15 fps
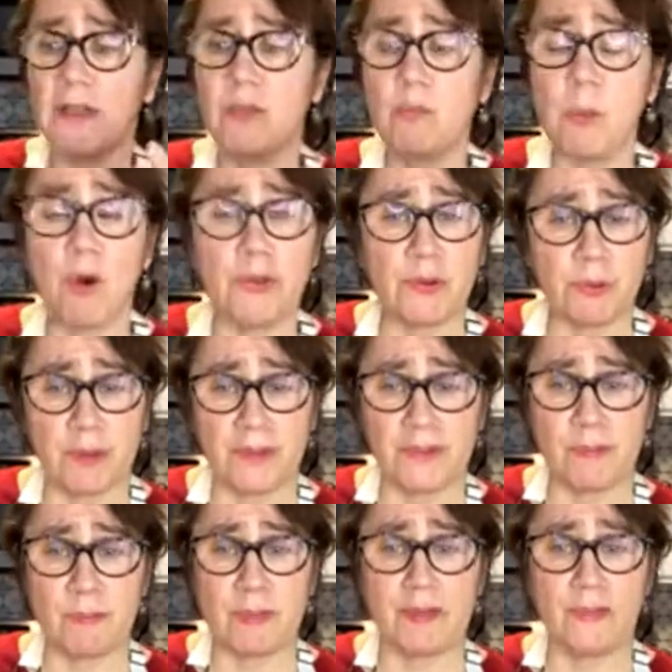most
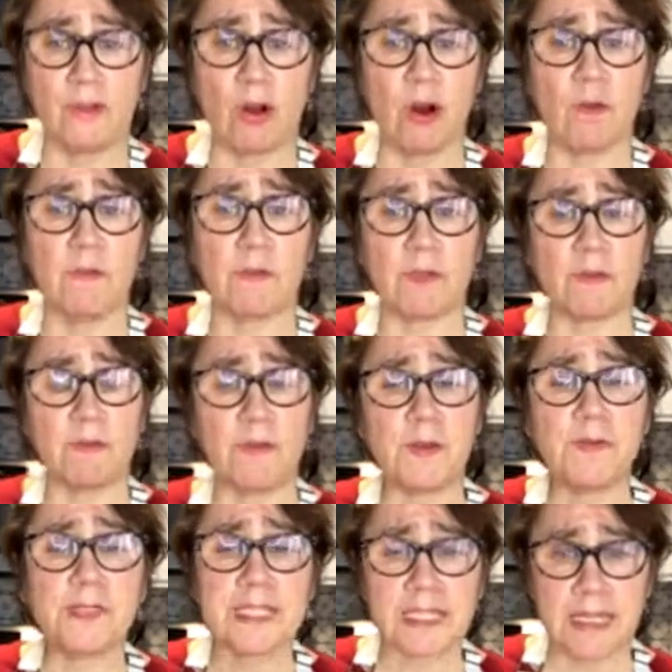recipes call for the
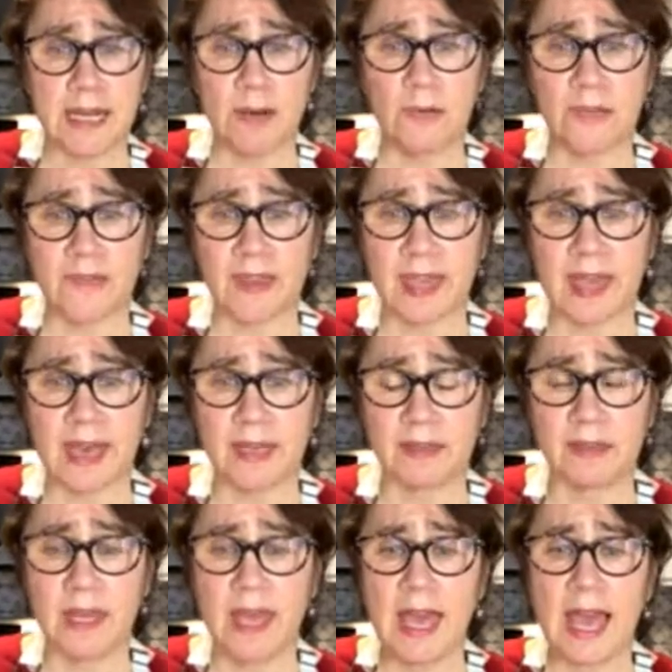15-ounce
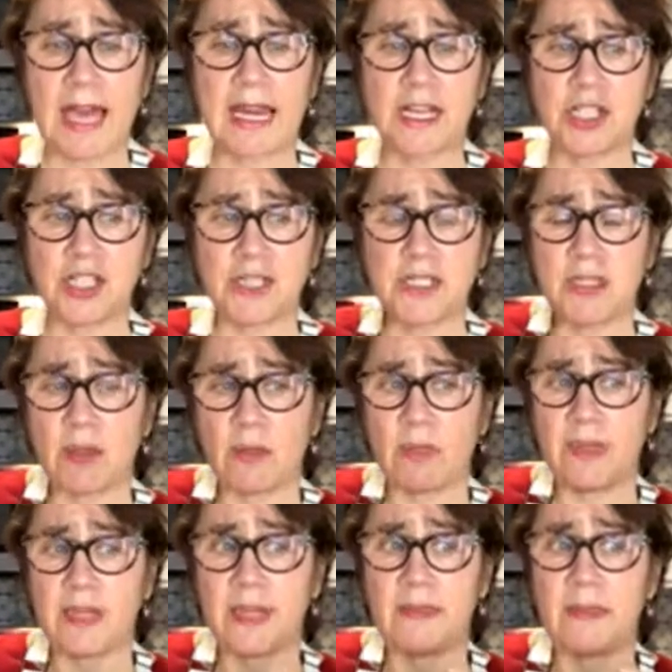can, and I just
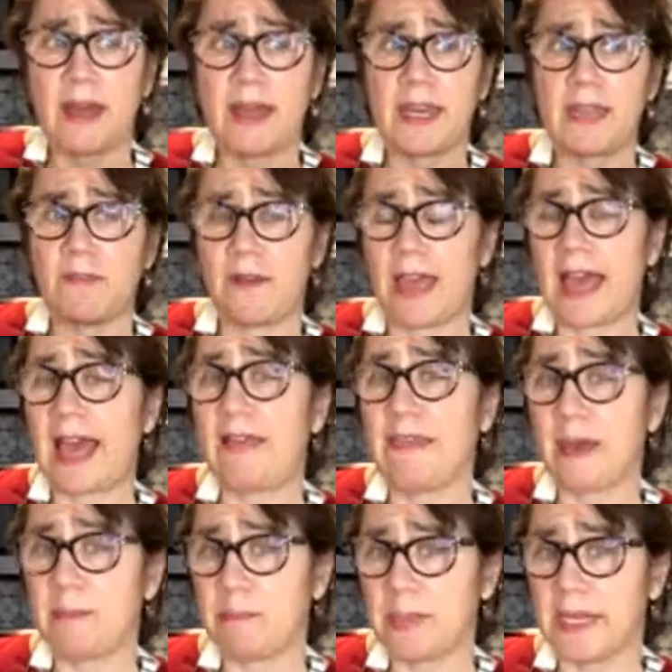think that if I had
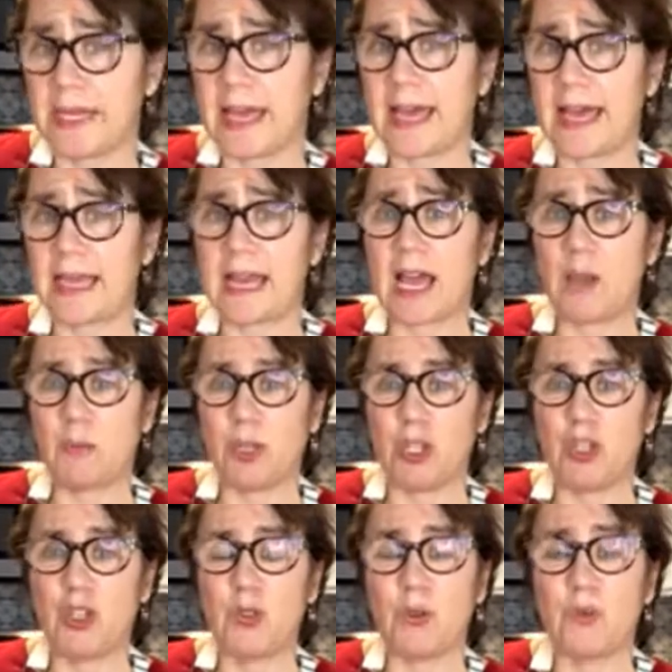that big can, I would
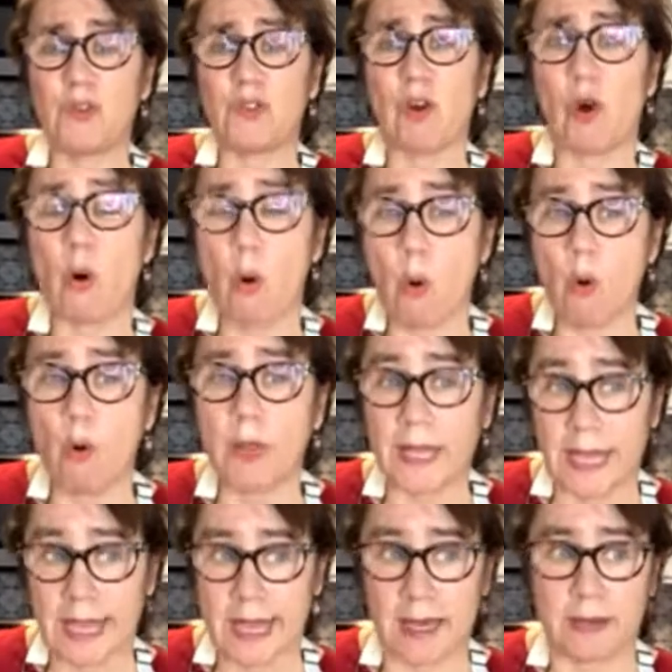use the whole
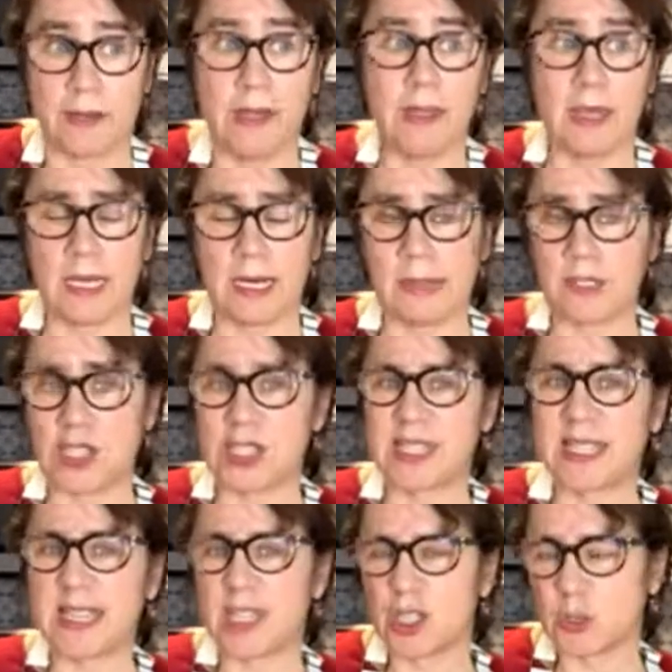can, and I just
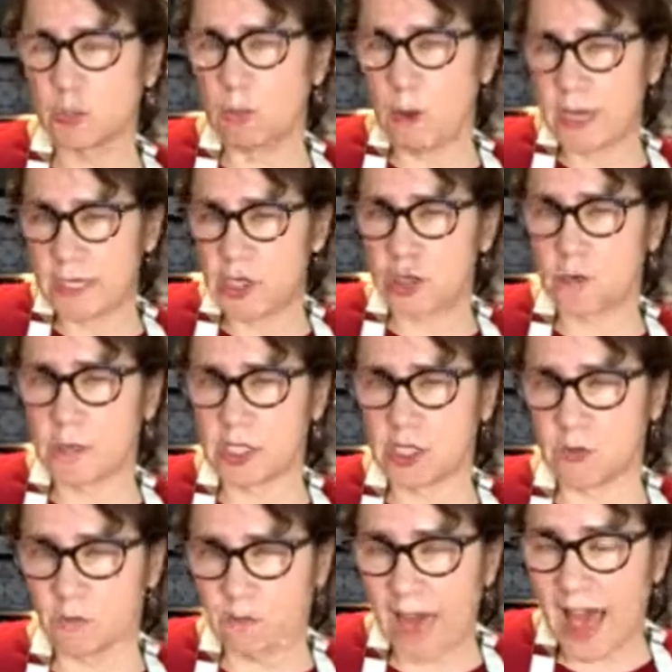think it's way too
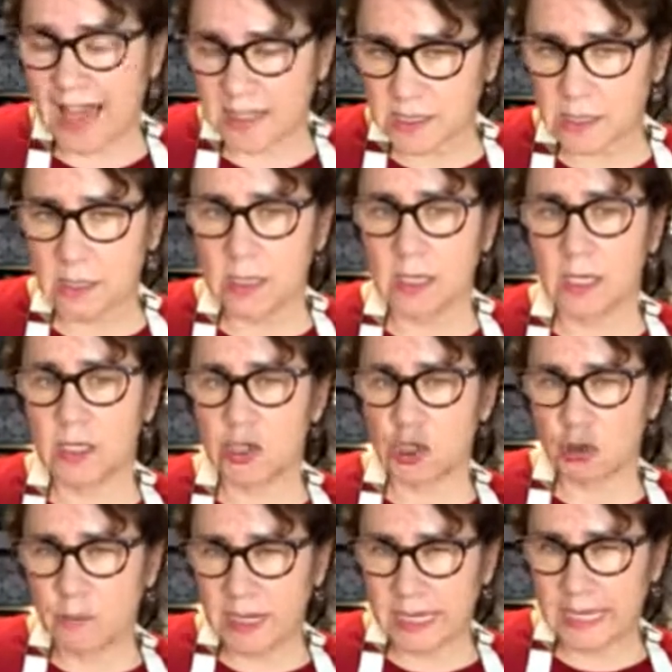much fat and
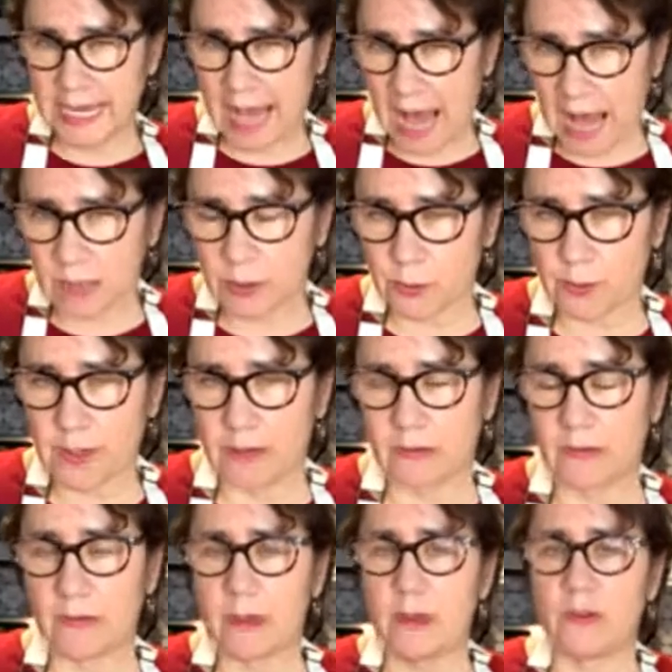too many
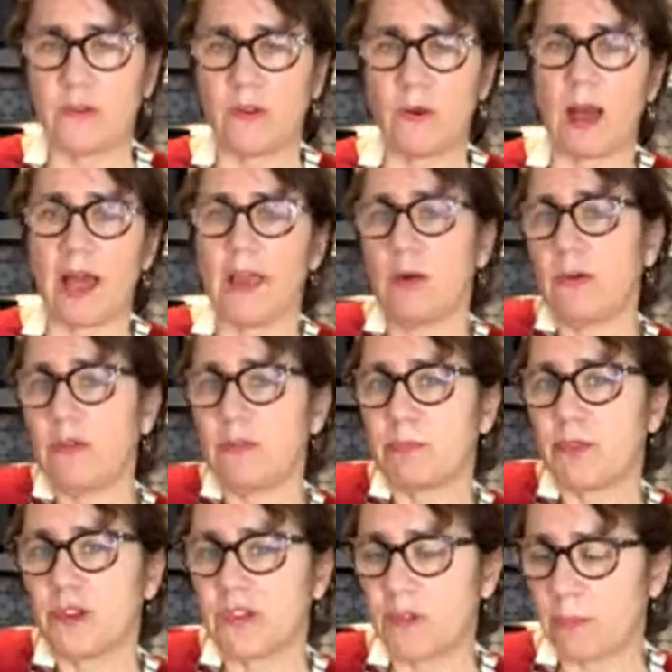calories. So I always
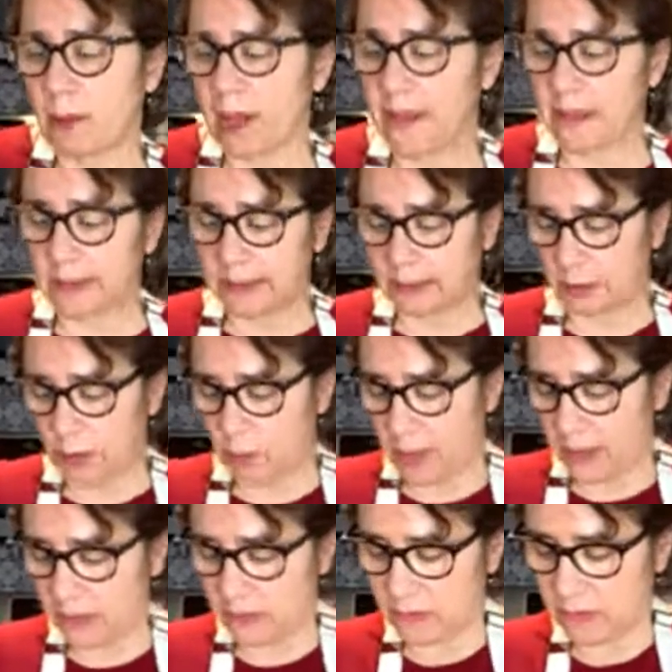just buy the little
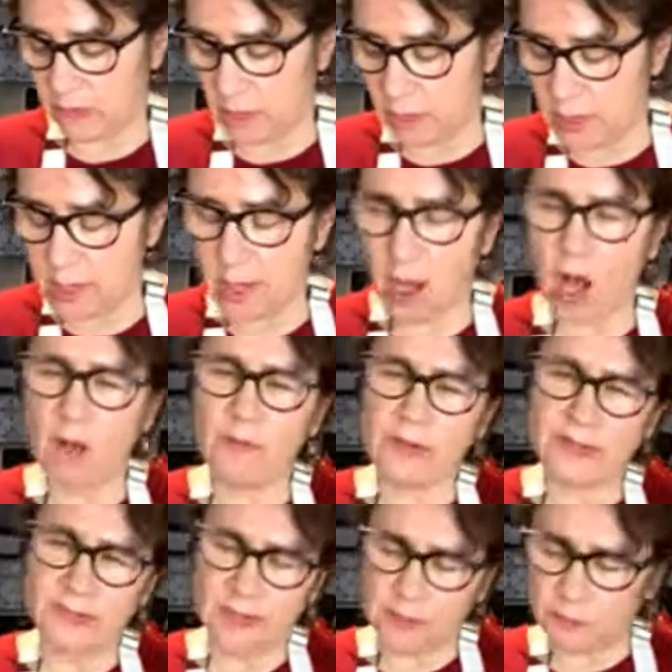ones. So
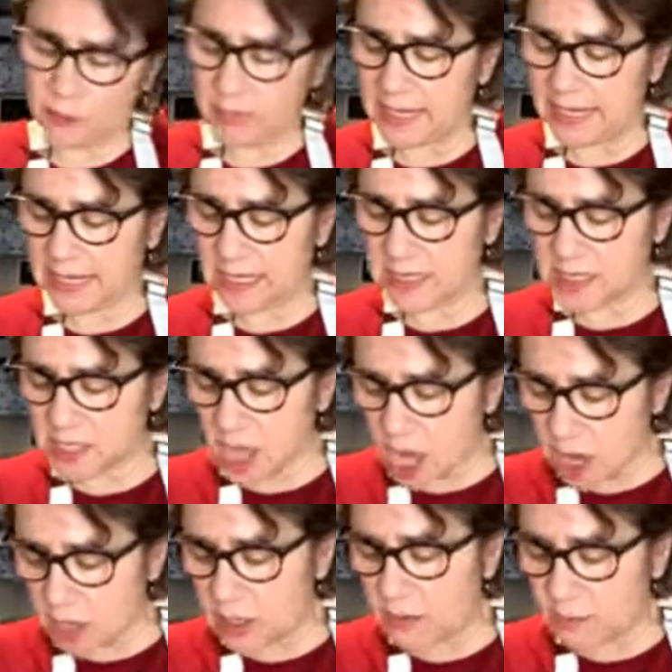obviously, if you're making a
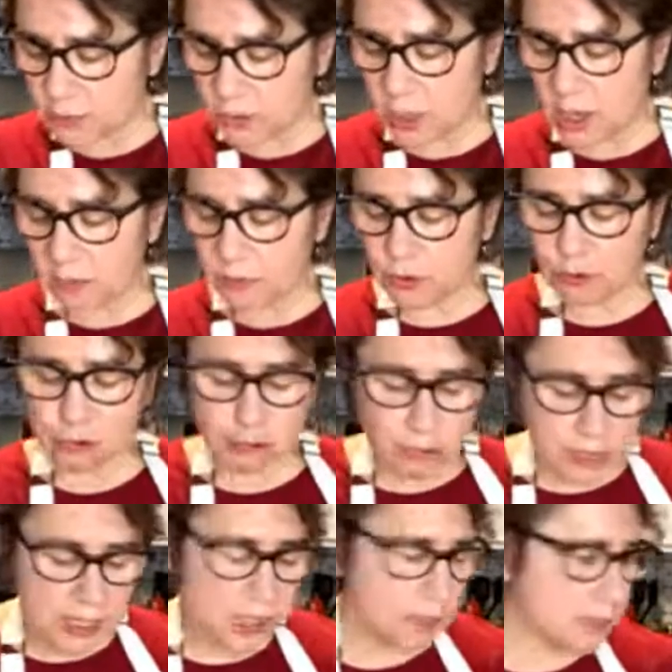ton of
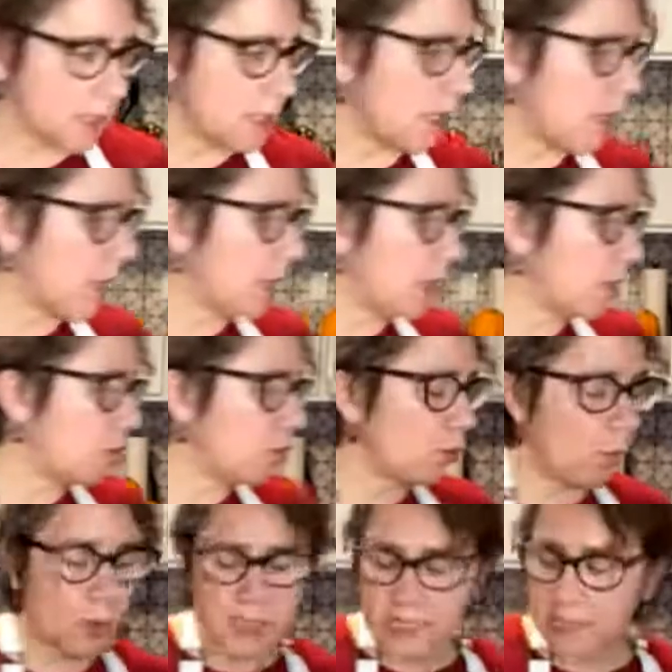cream,
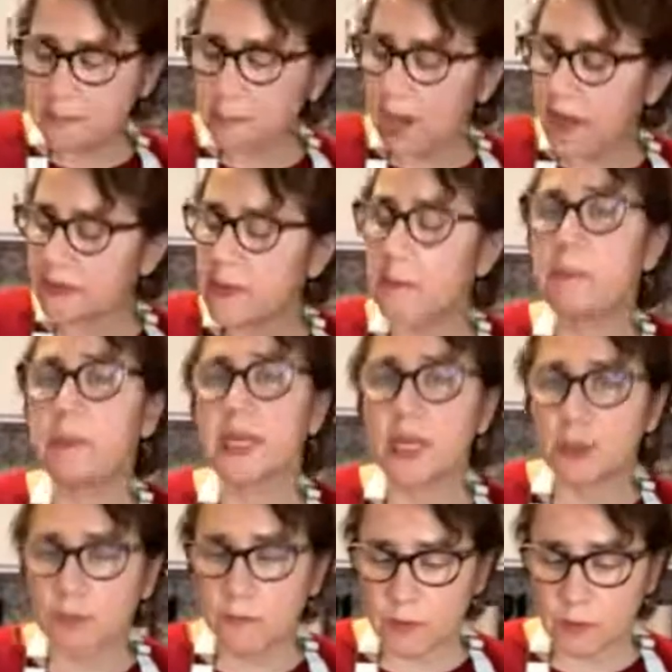you'll want to buy the
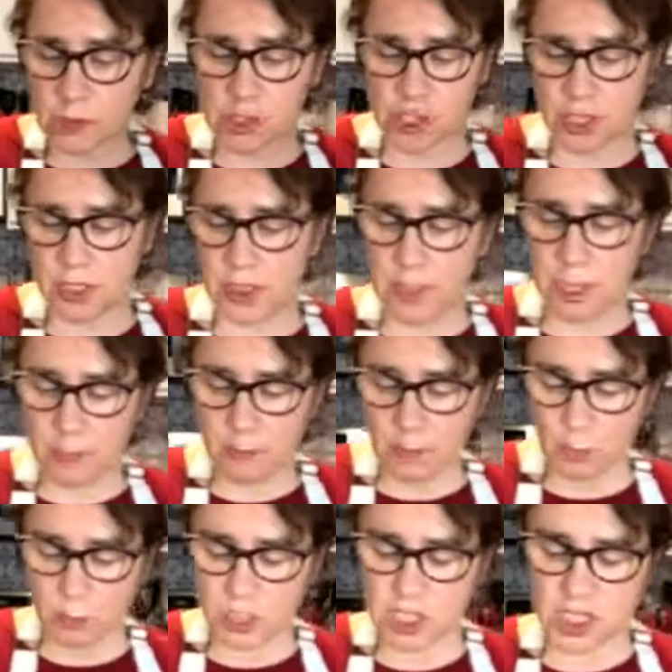bigger version,
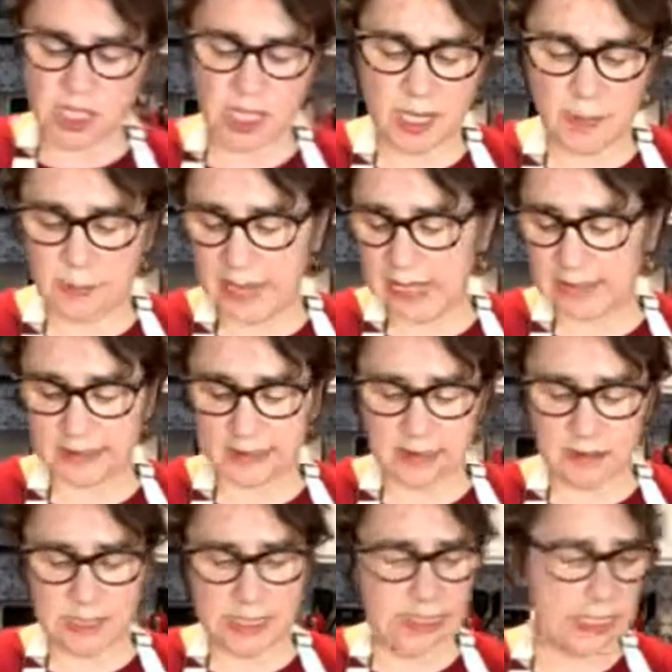but we're just going to make a
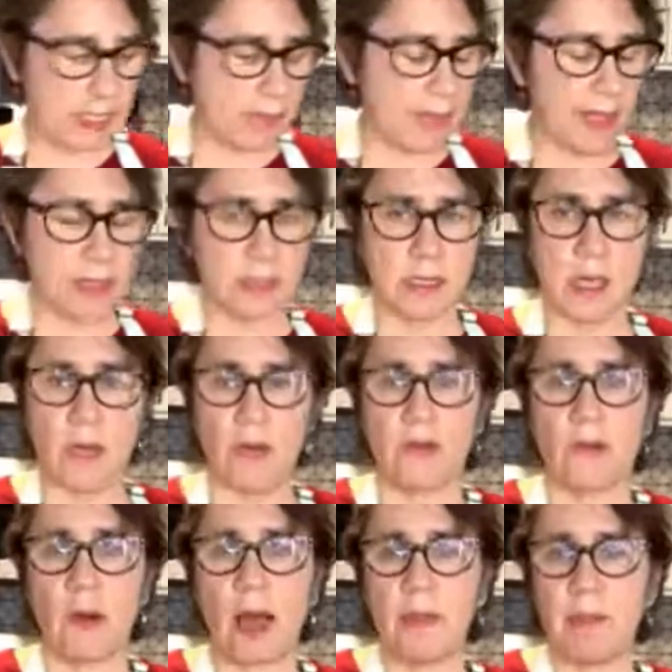little teeny bit.
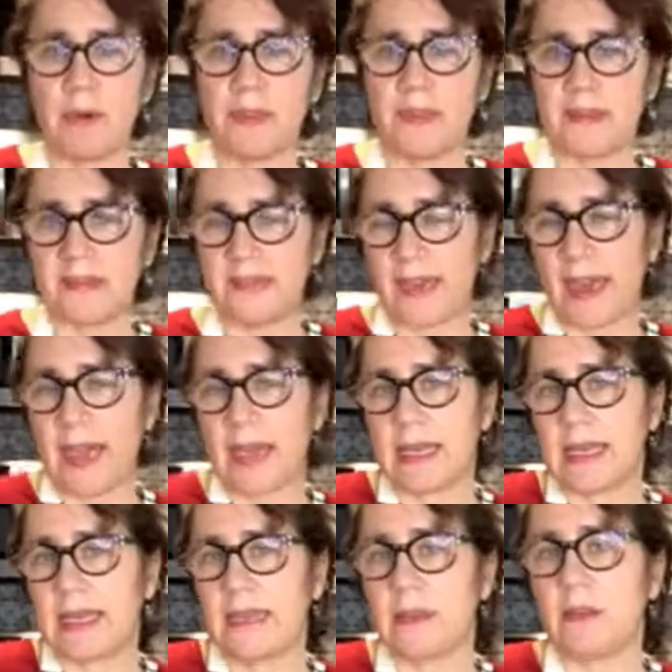So I put this can
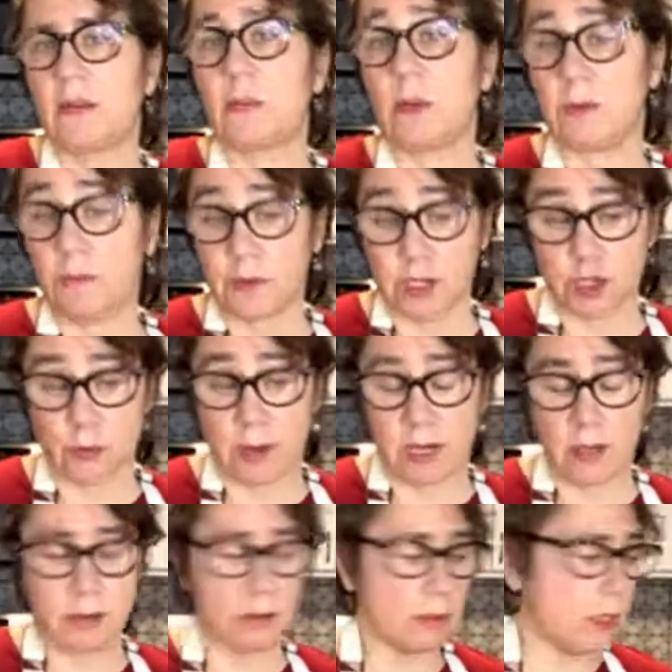in the
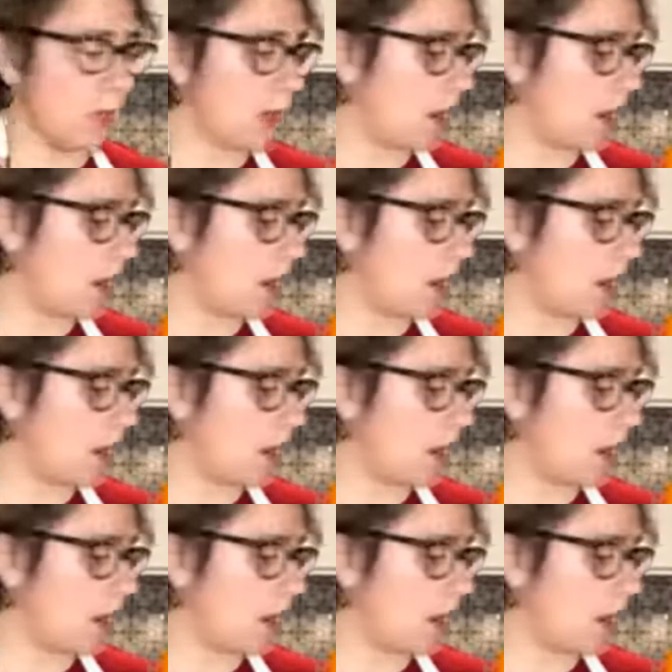refrigerator.